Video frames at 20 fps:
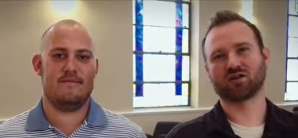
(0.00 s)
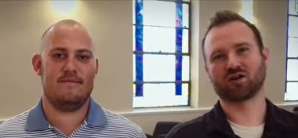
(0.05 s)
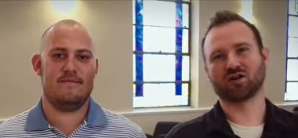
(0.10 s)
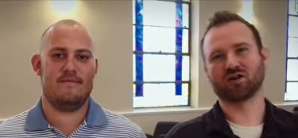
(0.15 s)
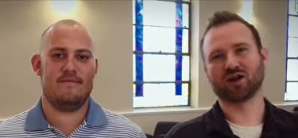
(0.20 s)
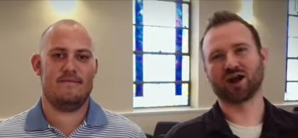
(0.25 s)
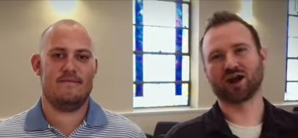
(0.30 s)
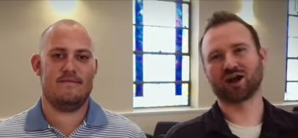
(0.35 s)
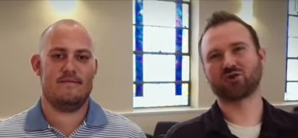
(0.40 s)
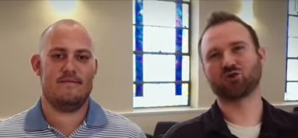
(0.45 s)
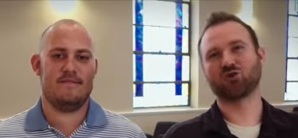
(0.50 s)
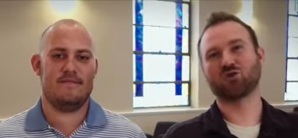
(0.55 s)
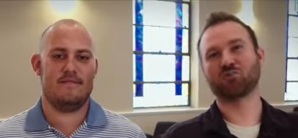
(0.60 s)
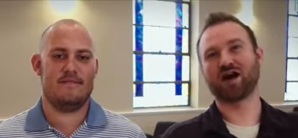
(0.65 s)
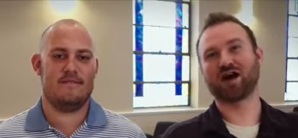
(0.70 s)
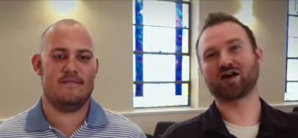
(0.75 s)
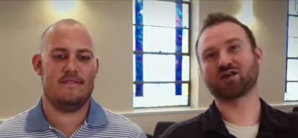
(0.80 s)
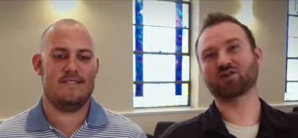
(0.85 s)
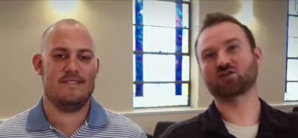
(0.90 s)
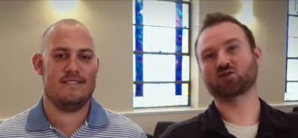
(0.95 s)
Speaker 1: Our annual
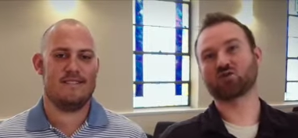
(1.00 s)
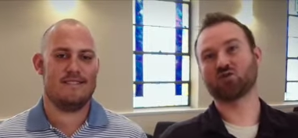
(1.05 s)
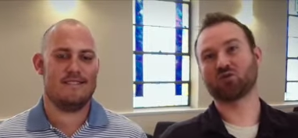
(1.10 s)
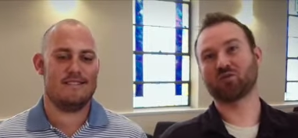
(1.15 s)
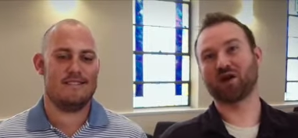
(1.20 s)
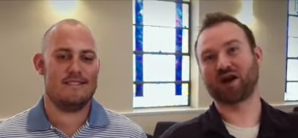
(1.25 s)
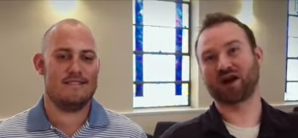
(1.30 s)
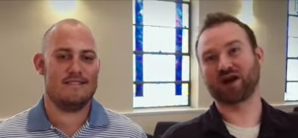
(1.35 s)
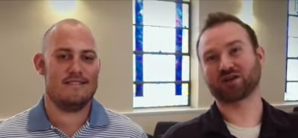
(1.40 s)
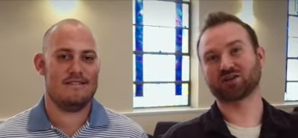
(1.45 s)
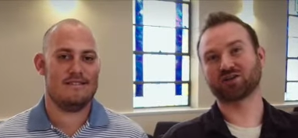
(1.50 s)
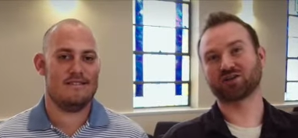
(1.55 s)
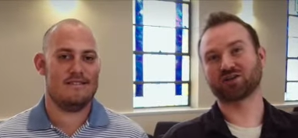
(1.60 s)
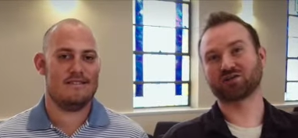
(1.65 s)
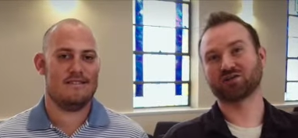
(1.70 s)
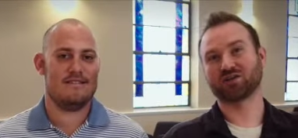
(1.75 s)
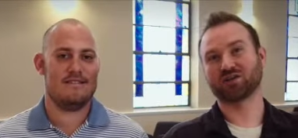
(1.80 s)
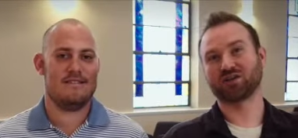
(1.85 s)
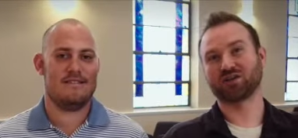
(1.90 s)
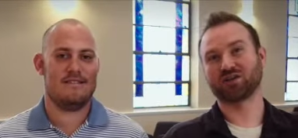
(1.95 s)
Back to School Bash
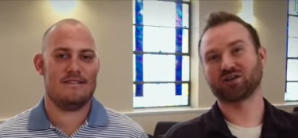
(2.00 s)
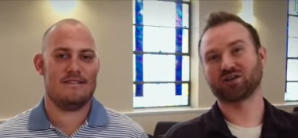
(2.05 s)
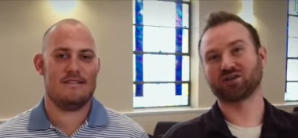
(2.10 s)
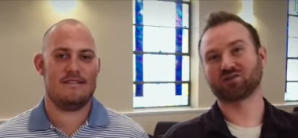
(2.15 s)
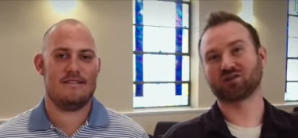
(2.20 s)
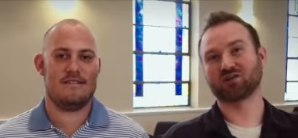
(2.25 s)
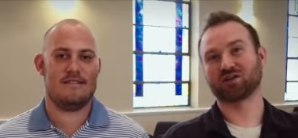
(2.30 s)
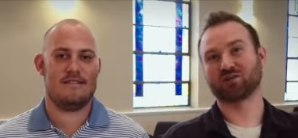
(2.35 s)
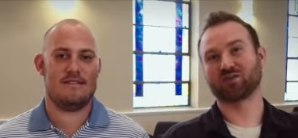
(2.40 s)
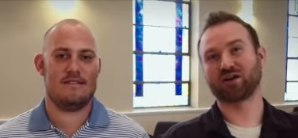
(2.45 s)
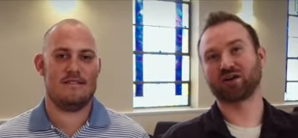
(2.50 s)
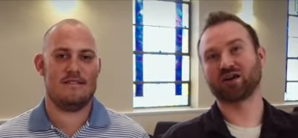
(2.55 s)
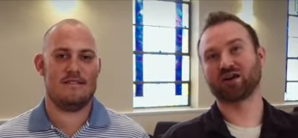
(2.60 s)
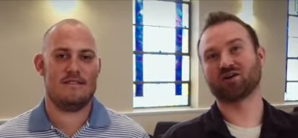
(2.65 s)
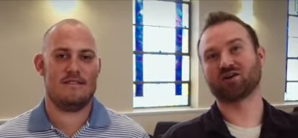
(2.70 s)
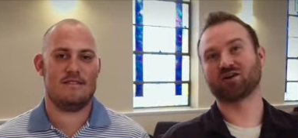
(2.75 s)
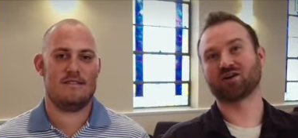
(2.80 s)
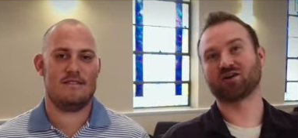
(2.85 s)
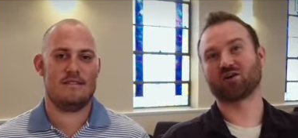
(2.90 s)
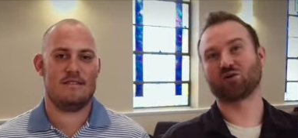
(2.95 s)
is gonna be
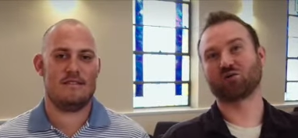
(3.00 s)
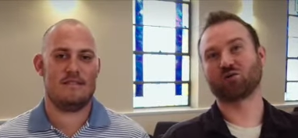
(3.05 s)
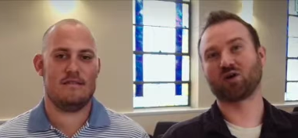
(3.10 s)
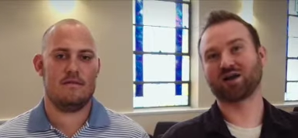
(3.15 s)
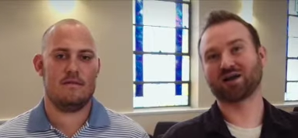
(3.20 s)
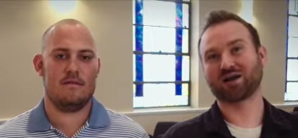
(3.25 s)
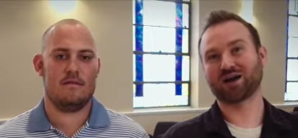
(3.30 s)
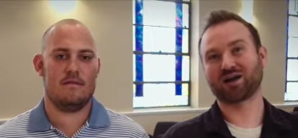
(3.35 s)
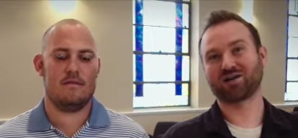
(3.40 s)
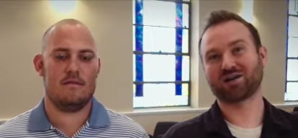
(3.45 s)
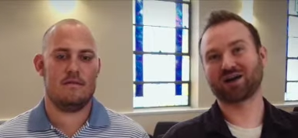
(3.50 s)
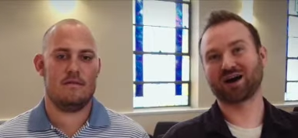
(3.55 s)
held at our White County